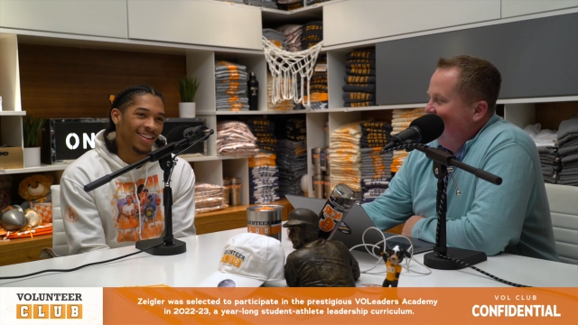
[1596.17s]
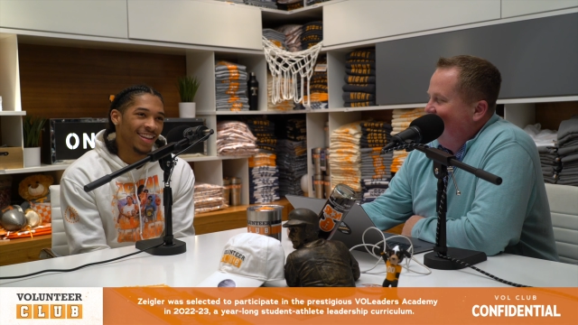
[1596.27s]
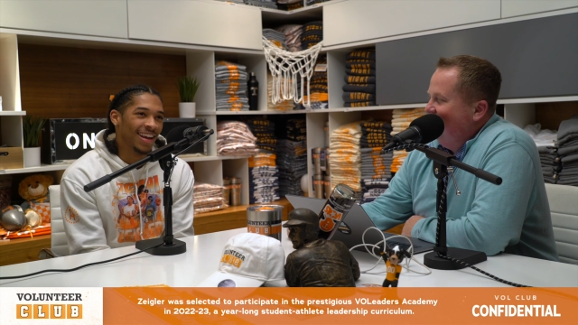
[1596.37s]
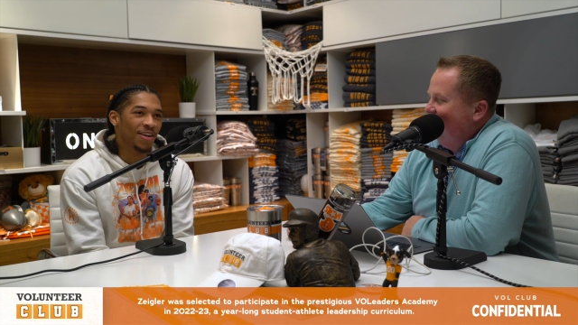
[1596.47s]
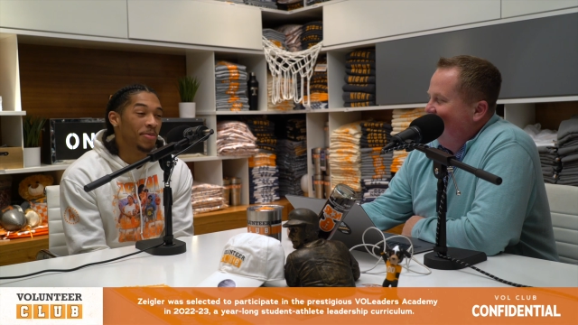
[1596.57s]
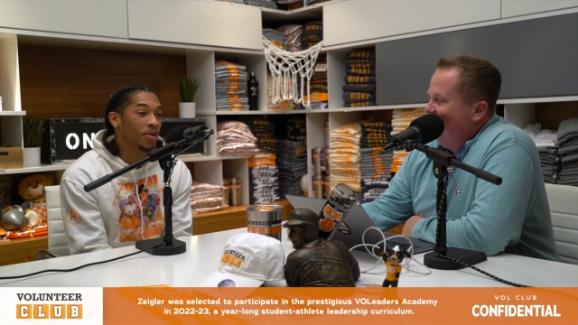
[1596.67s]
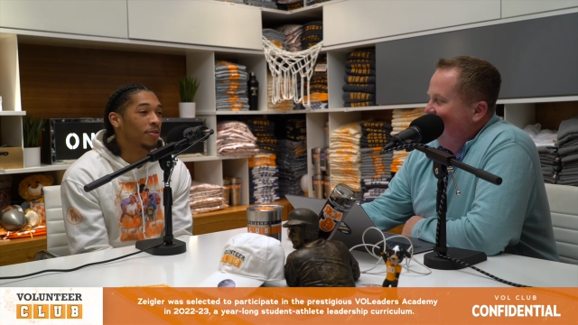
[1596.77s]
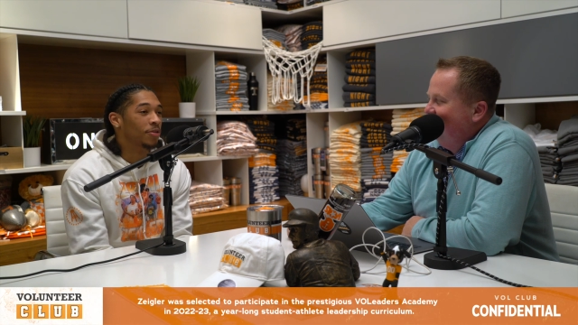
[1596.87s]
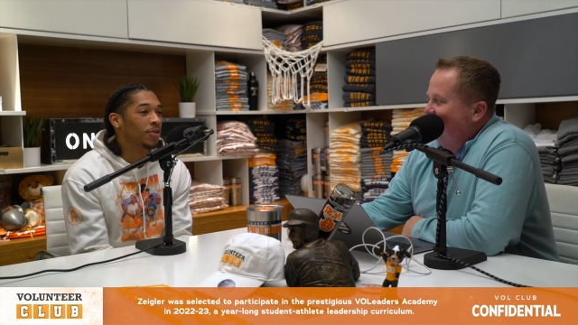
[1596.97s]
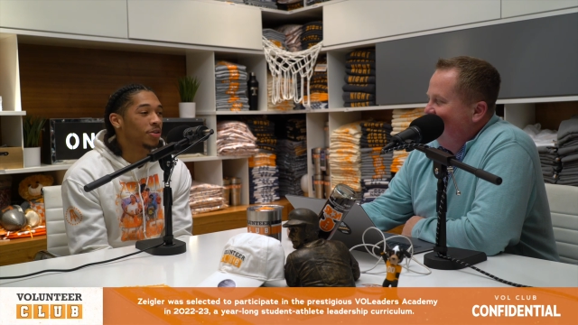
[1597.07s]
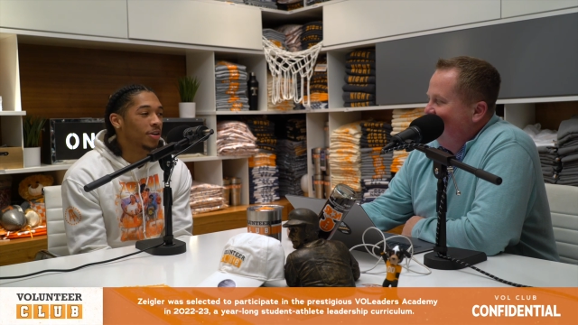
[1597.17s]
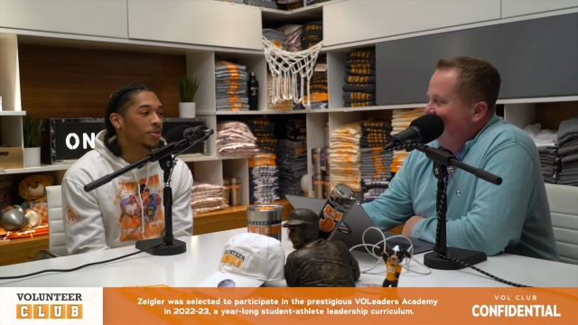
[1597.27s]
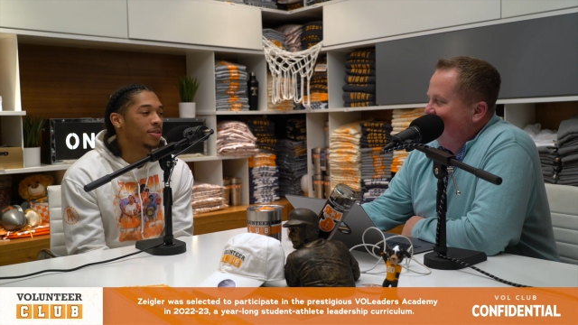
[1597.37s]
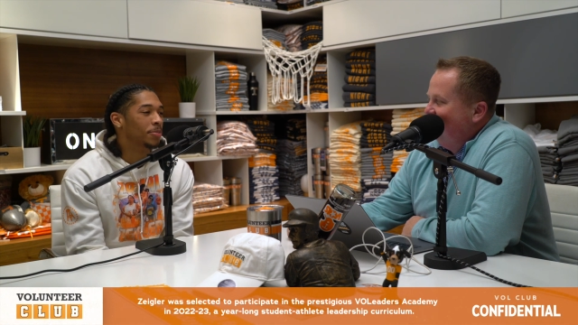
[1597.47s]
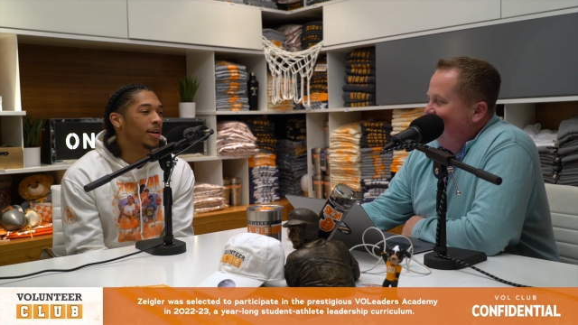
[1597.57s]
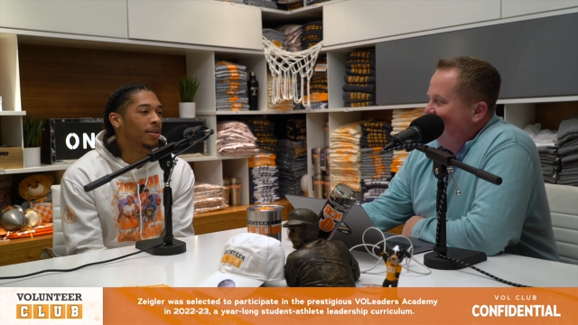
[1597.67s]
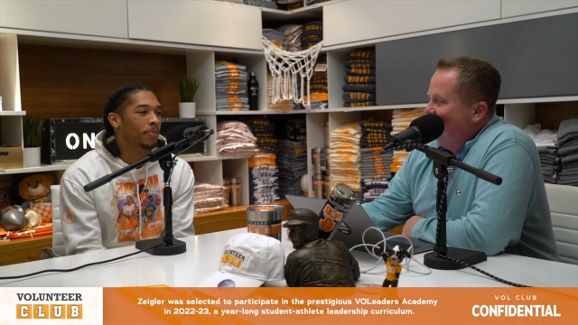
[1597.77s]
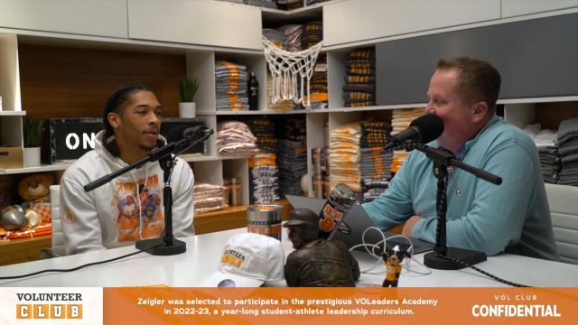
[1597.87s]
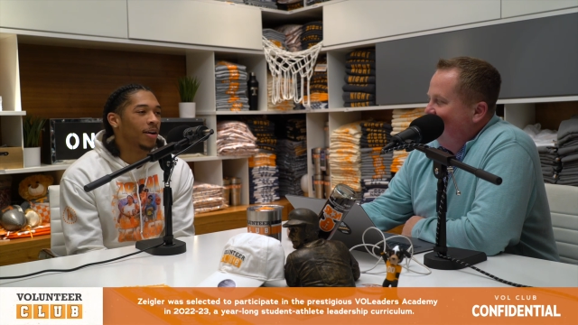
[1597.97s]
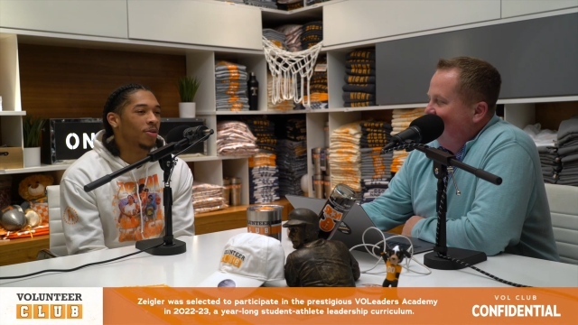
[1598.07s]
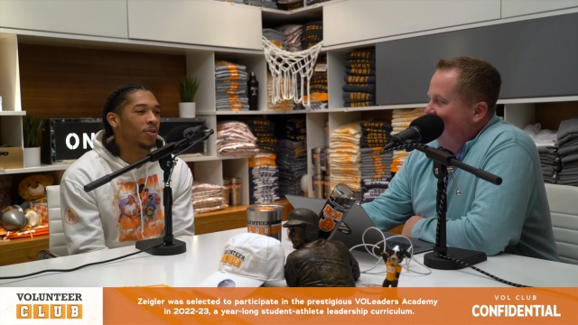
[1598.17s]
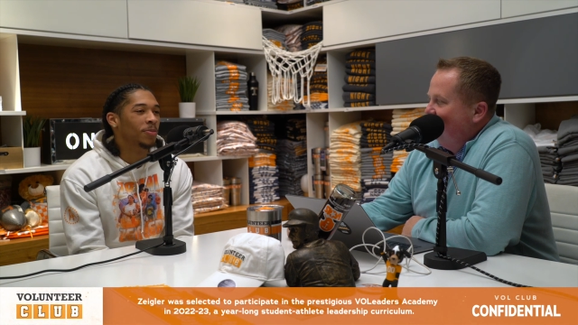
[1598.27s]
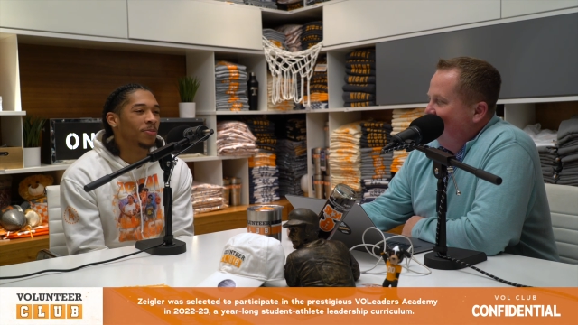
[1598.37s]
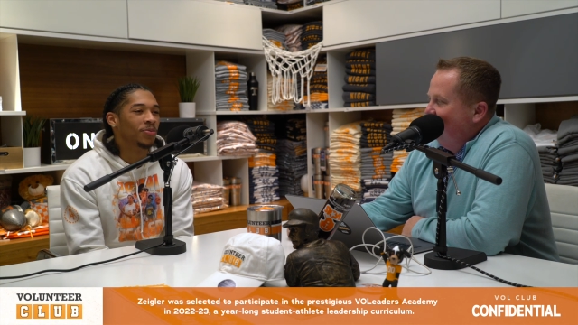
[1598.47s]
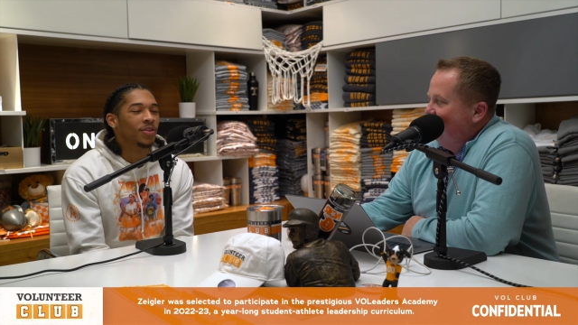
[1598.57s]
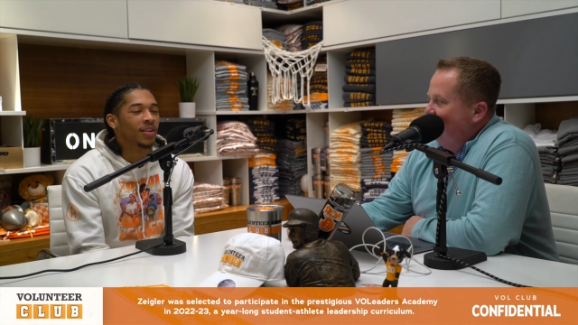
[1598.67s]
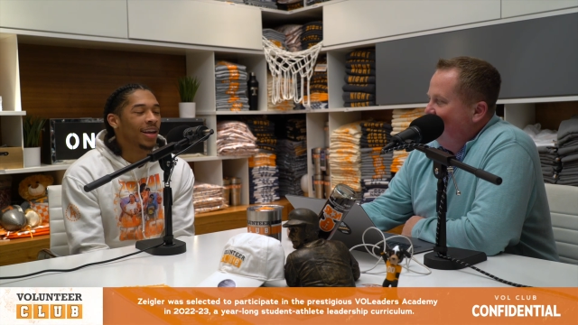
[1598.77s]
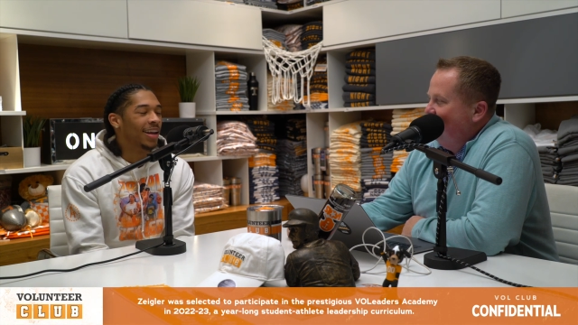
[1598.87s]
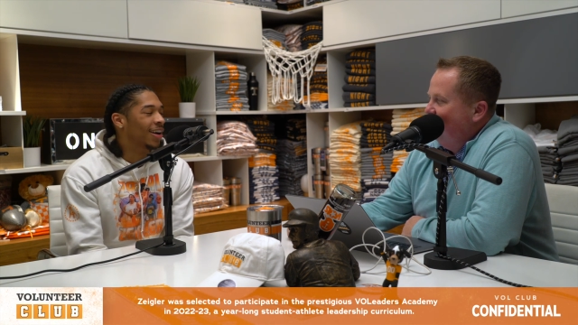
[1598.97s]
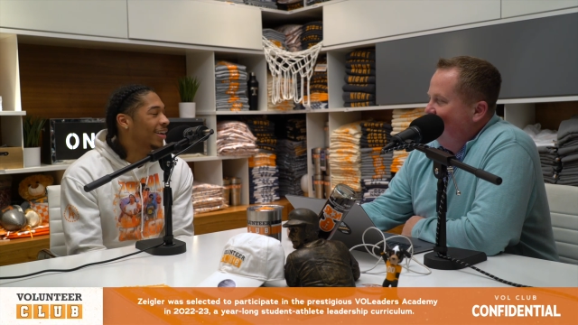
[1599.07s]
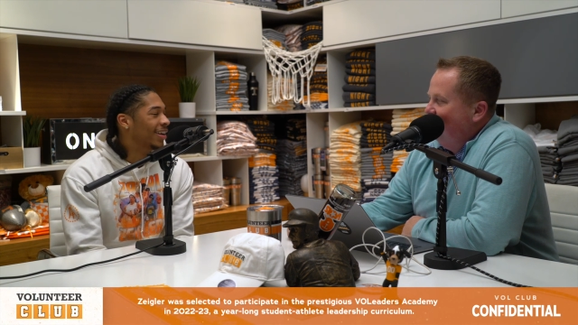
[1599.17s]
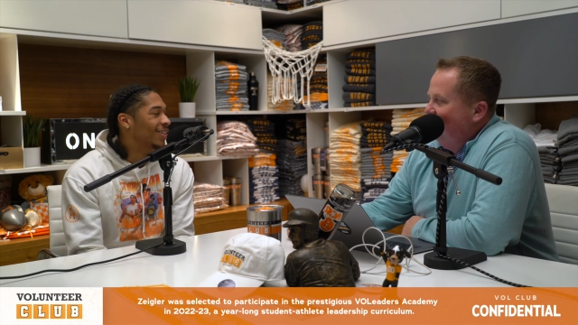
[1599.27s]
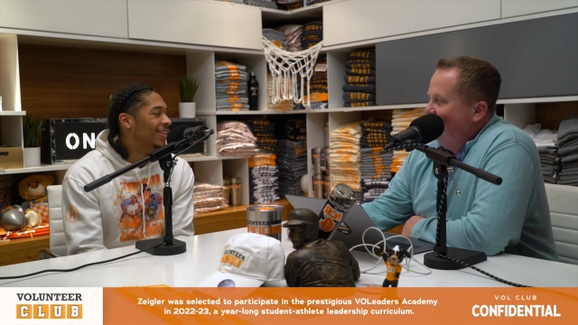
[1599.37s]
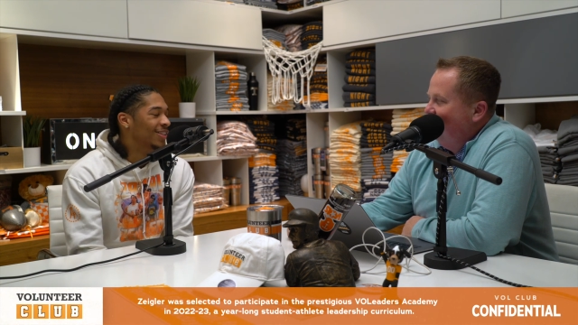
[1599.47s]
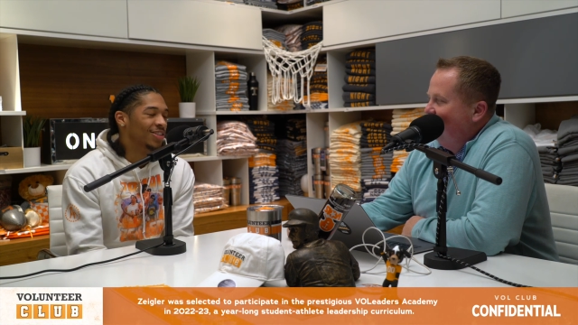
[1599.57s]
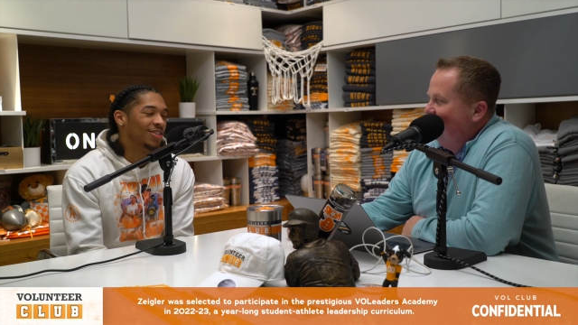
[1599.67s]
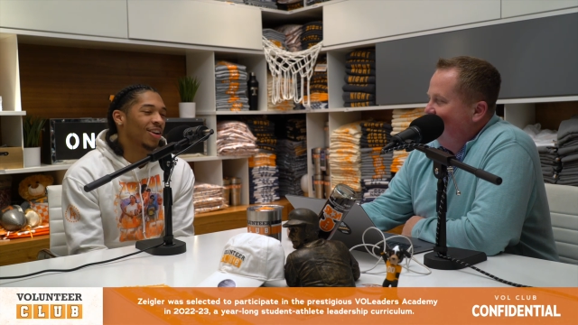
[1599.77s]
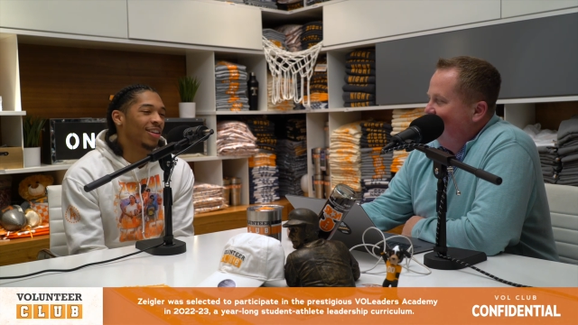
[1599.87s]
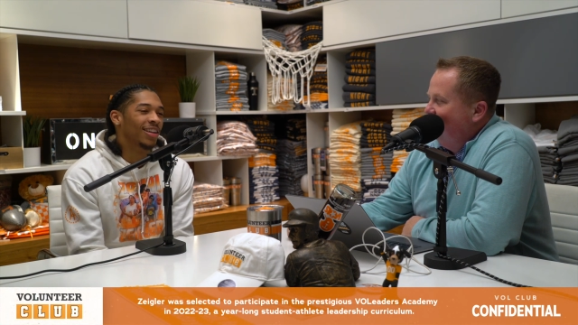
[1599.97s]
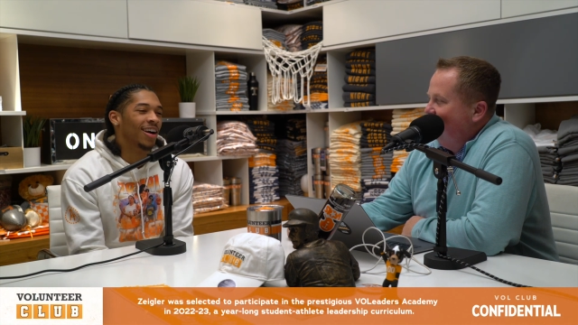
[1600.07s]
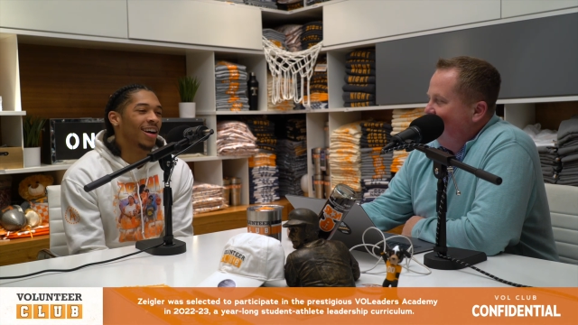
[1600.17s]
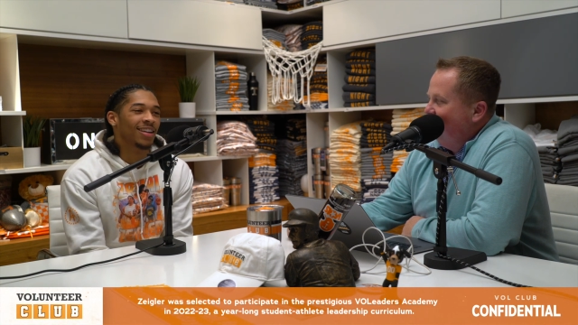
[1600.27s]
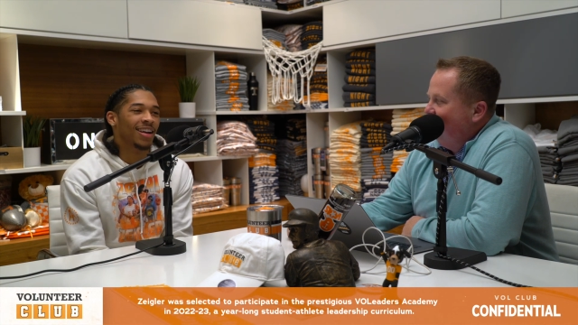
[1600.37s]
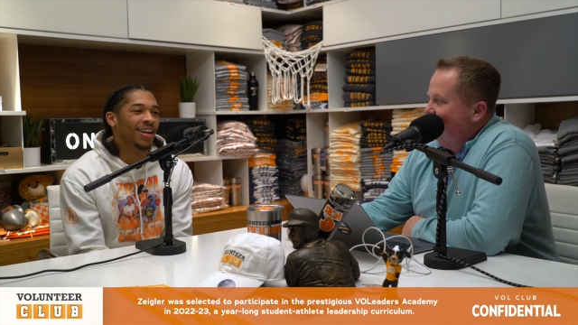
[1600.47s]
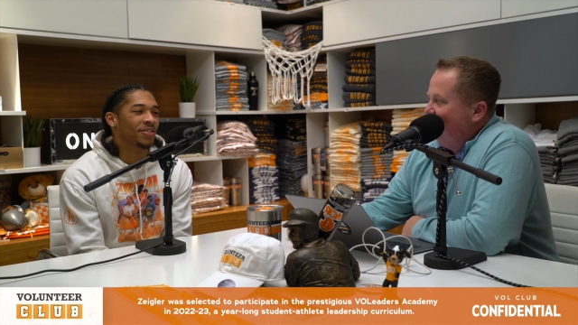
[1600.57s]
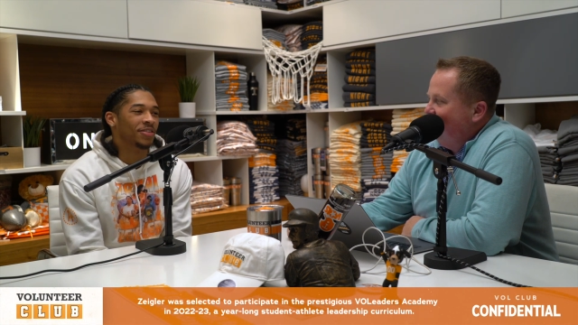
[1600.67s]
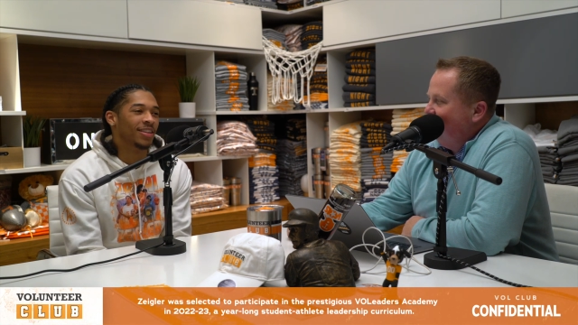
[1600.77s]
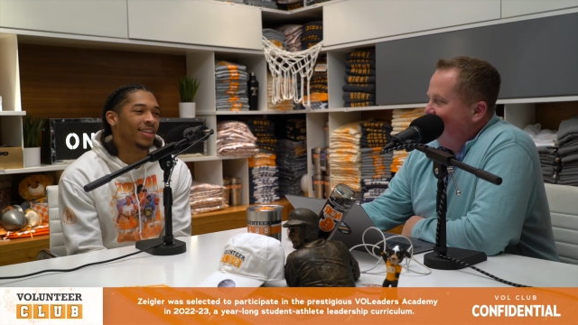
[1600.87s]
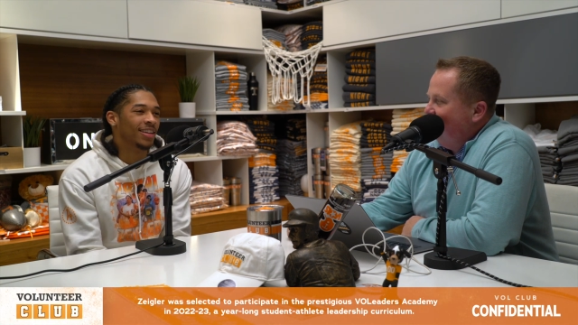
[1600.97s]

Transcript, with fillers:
Speaker 1: Like he'll be on the phone talking with somebody from back home, and I'll hear it and just start dying laughing.